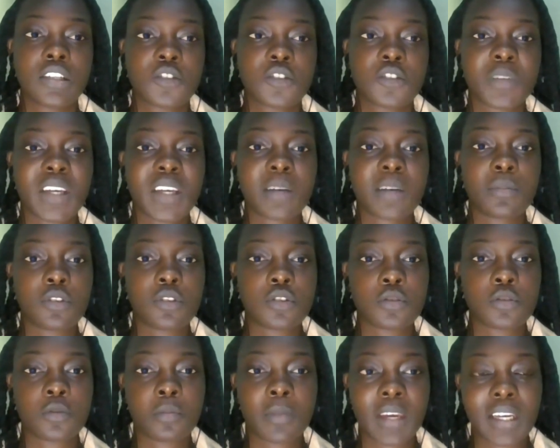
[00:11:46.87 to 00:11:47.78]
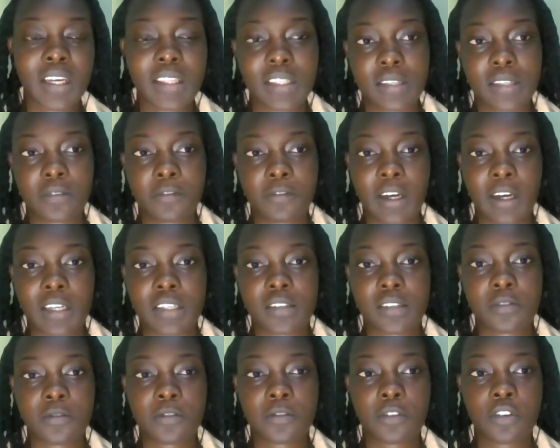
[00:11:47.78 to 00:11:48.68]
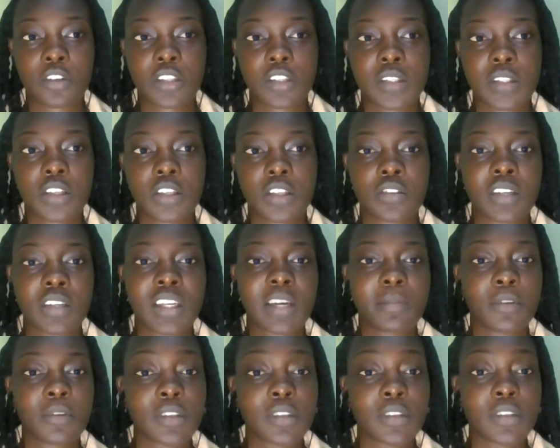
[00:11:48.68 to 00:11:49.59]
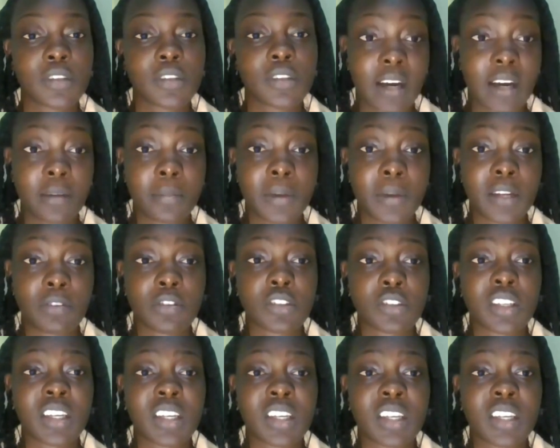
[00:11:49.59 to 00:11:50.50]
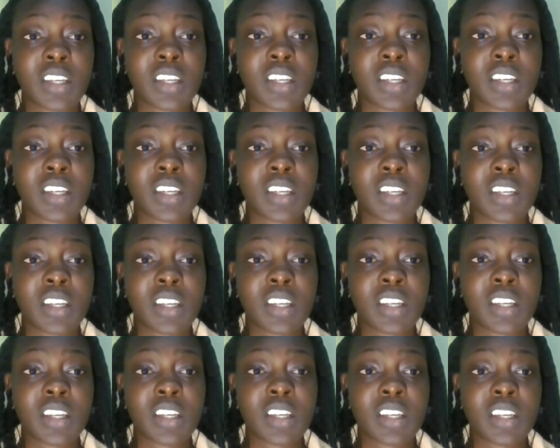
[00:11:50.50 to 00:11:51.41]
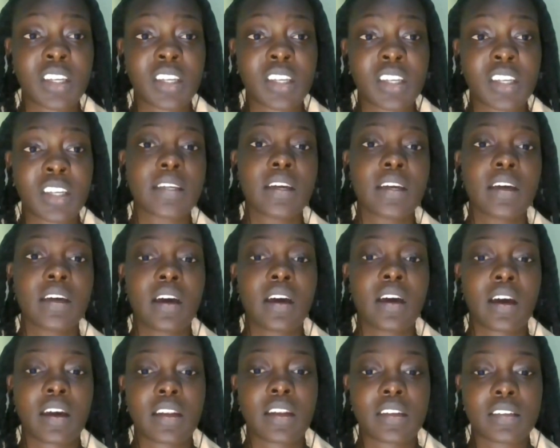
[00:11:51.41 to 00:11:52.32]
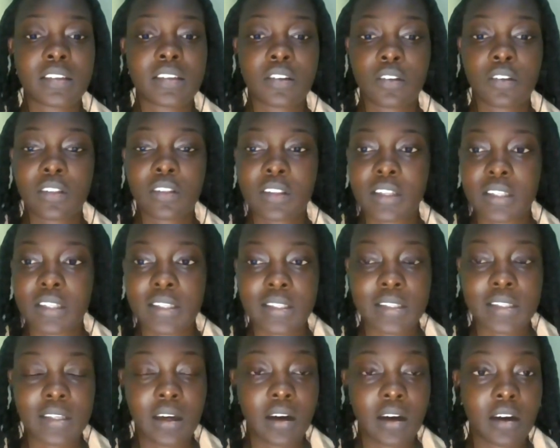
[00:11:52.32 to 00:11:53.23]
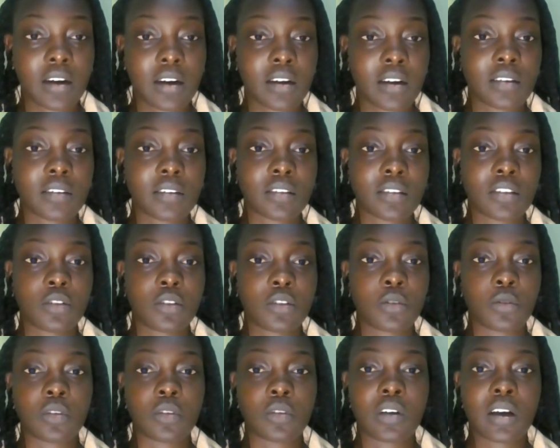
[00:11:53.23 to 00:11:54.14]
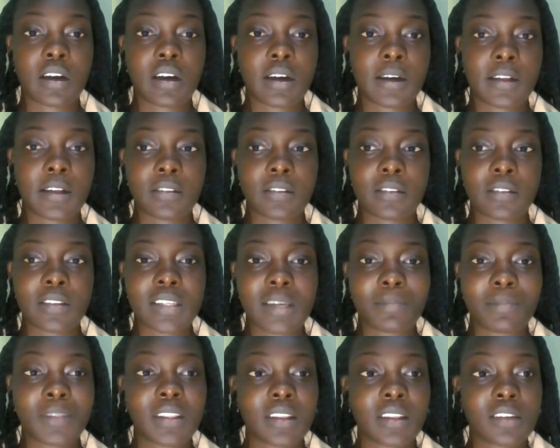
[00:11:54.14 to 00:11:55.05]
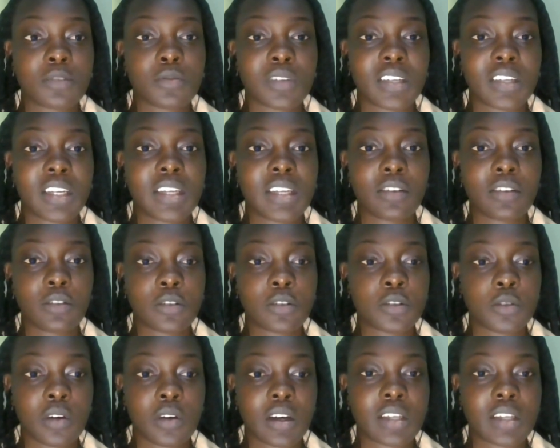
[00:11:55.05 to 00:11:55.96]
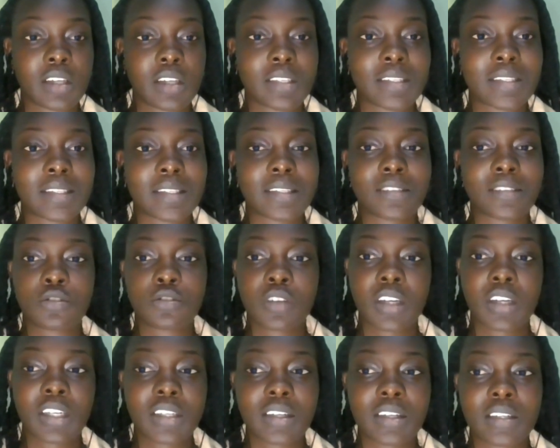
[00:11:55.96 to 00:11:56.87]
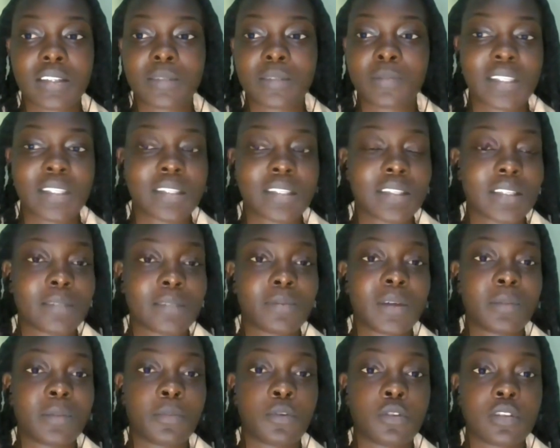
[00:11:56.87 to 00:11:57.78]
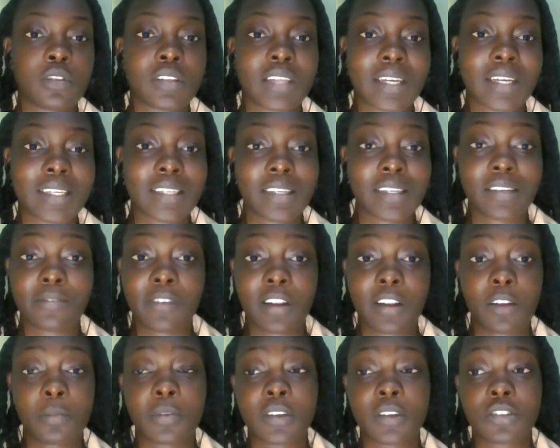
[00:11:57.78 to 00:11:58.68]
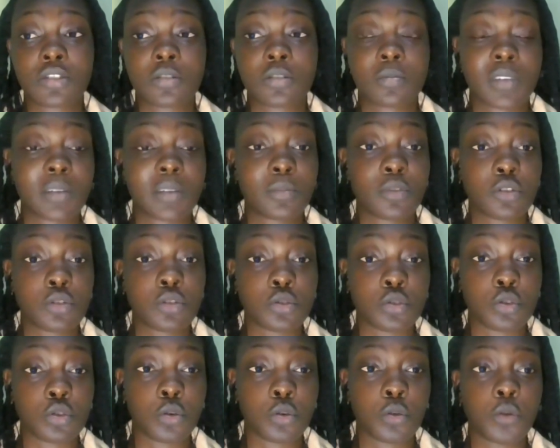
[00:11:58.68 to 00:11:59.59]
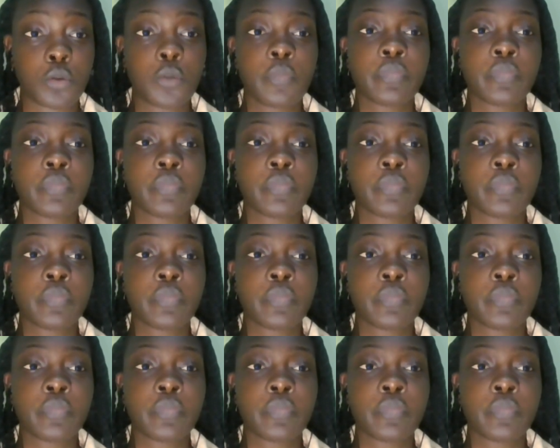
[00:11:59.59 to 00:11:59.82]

to be able to make this effective? Because you're talking about scaling up and you're talking about market intelligence, and all these are, you know, uh, something that we need also as traders, business people, sector developers to be able to know